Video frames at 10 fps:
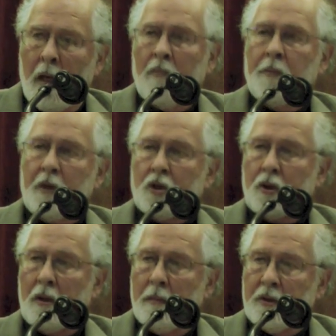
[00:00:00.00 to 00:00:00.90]
I'm a
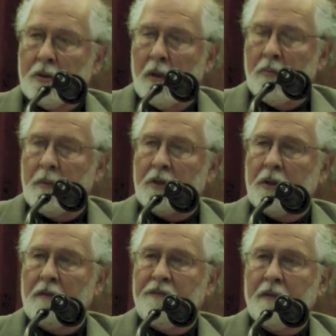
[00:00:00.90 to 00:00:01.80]
Persian, let me start with
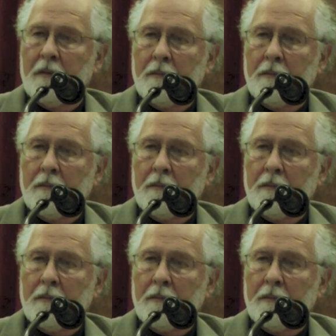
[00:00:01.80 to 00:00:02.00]
myself.